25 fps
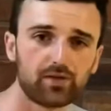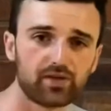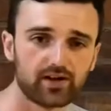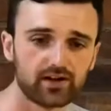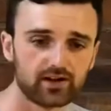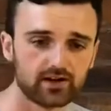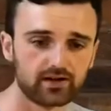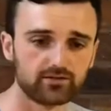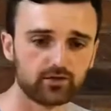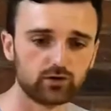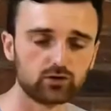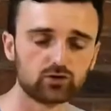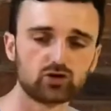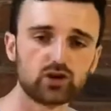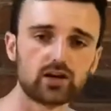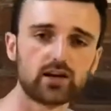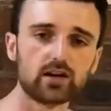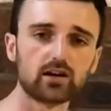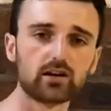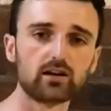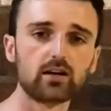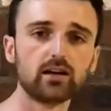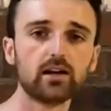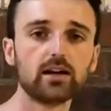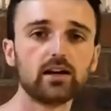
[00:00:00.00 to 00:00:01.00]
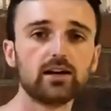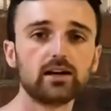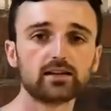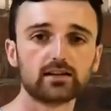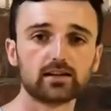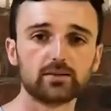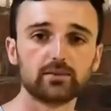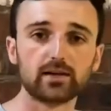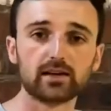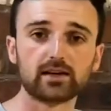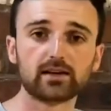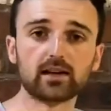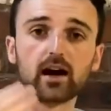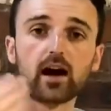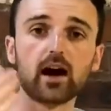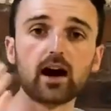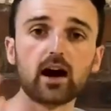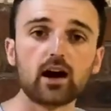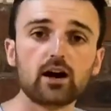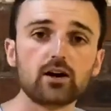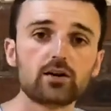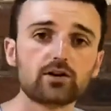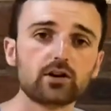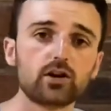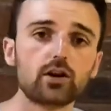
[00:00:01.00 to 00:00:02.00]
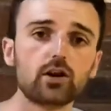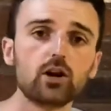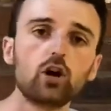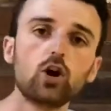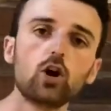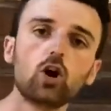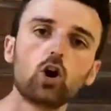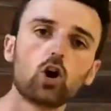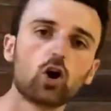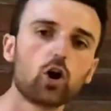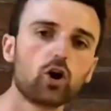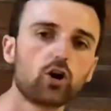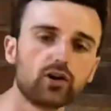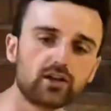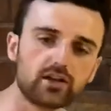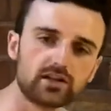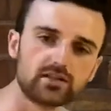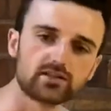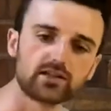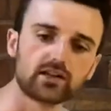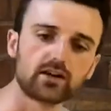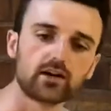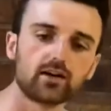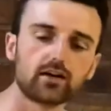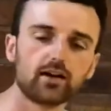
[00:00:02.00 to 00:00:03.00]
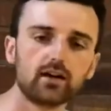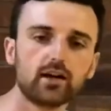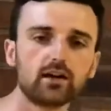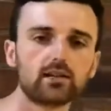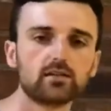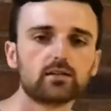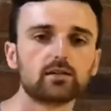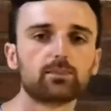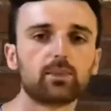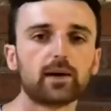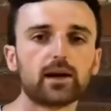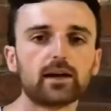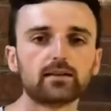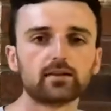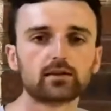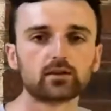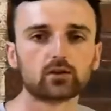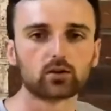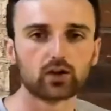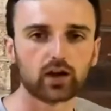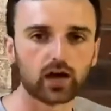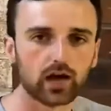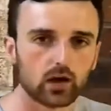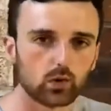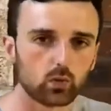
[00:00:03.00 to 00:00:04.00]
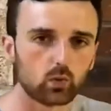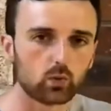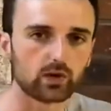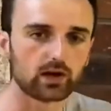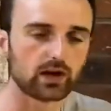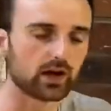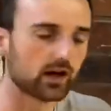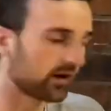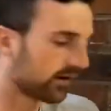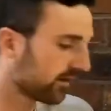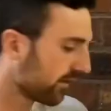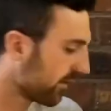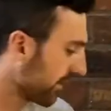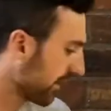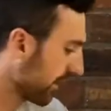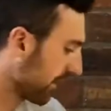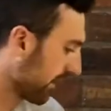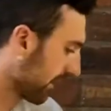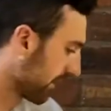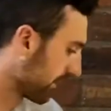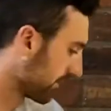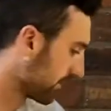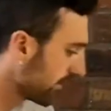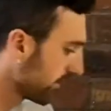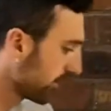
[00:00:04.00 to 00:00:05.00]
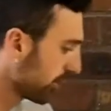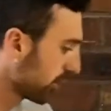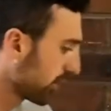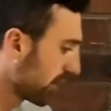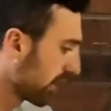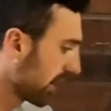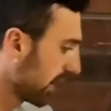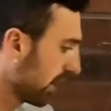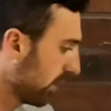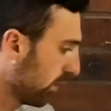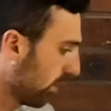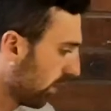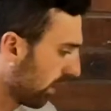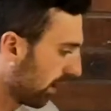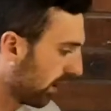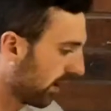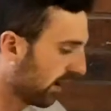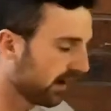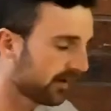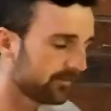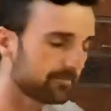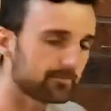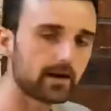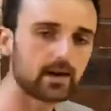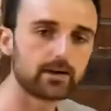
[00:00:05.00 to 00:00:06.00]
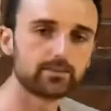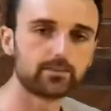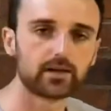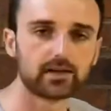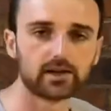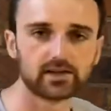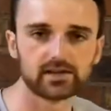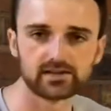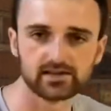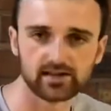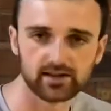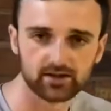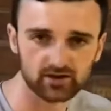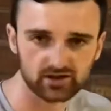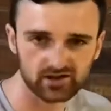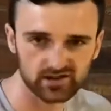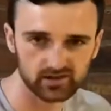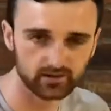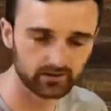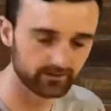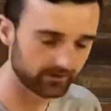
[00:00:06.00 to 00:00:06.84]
interval training to make it harder or easier, depending on how we are feeling. And looking at what might be considered some of